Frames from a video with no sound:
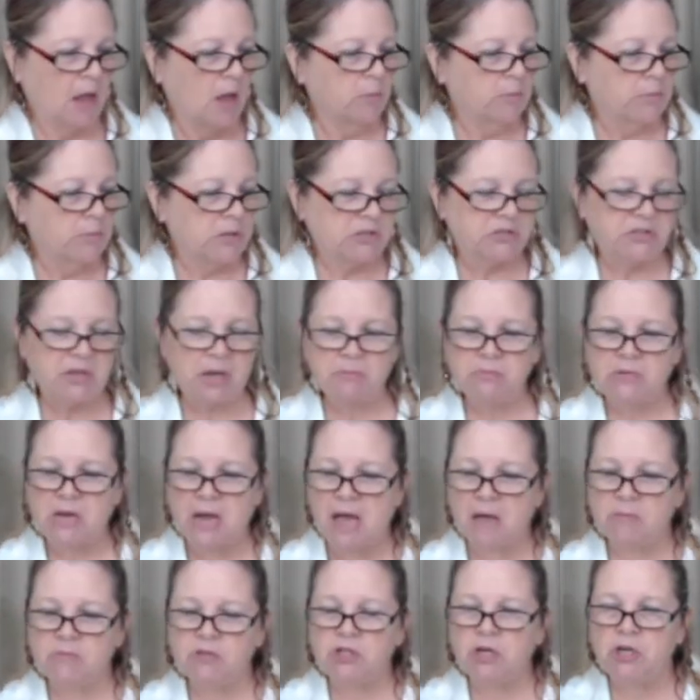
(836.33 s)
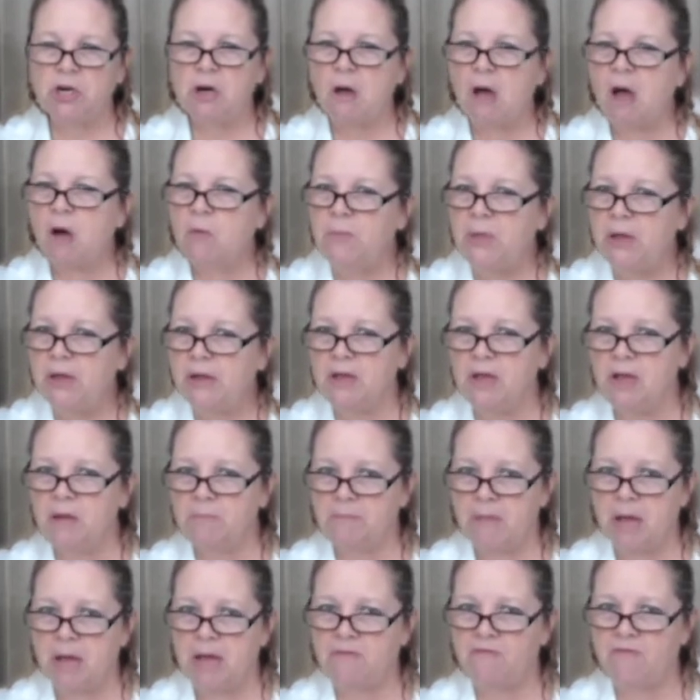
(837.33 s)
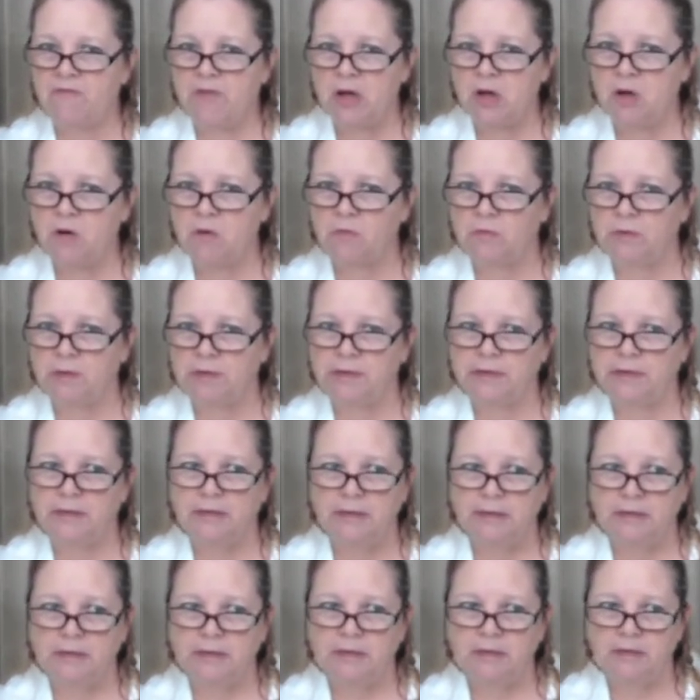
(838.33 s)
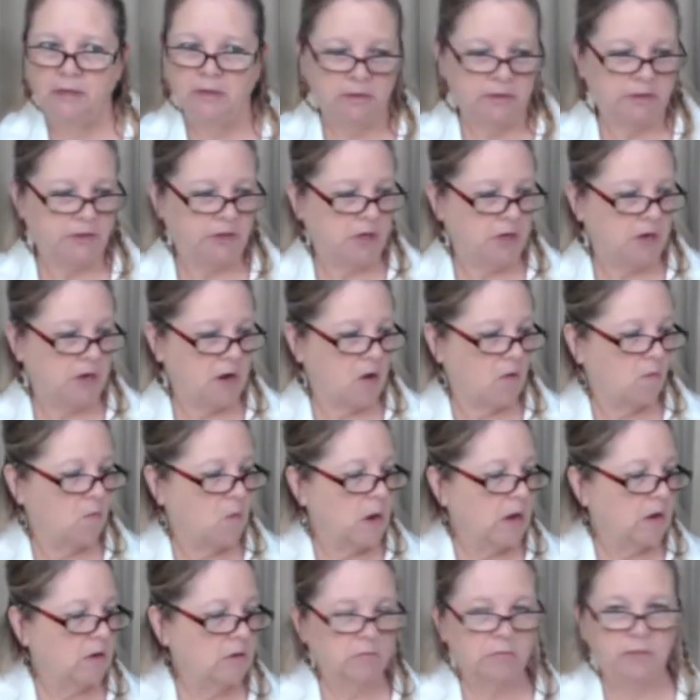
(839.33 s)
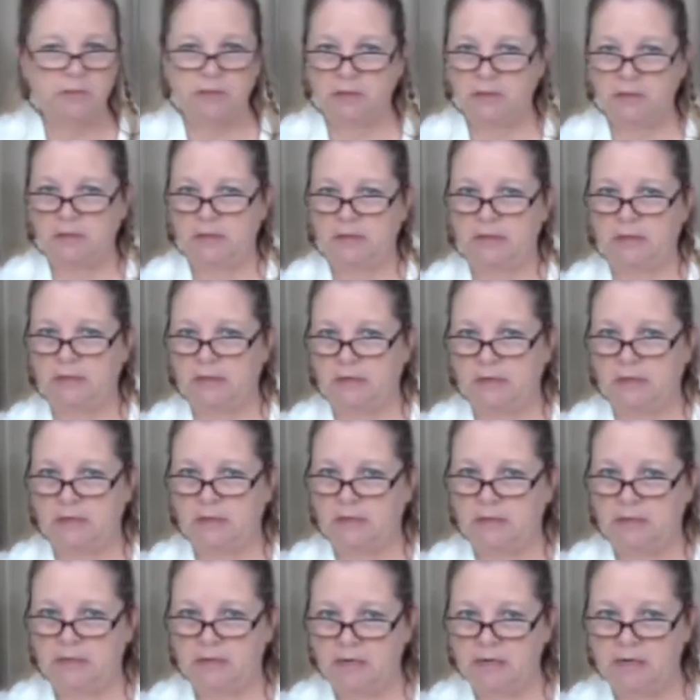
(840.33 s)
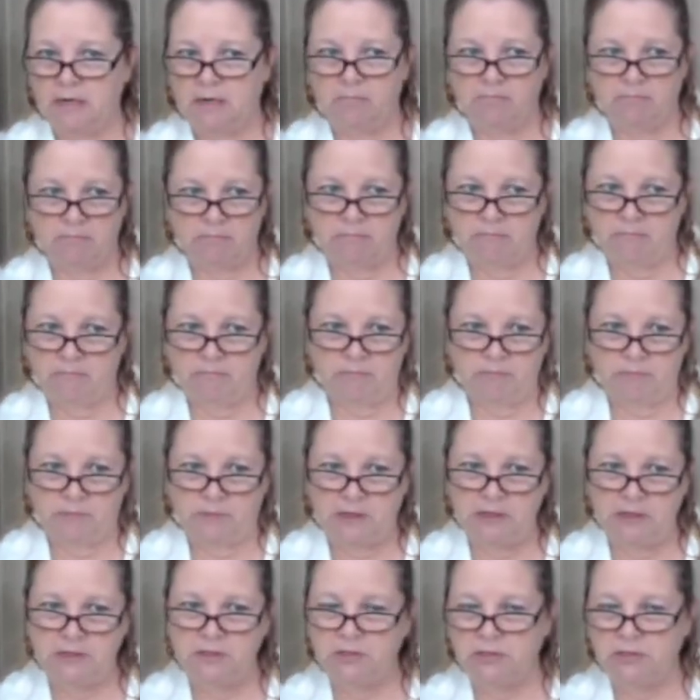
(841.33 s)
But sometimes, you know, I'll pick up my phone. You know, well, did this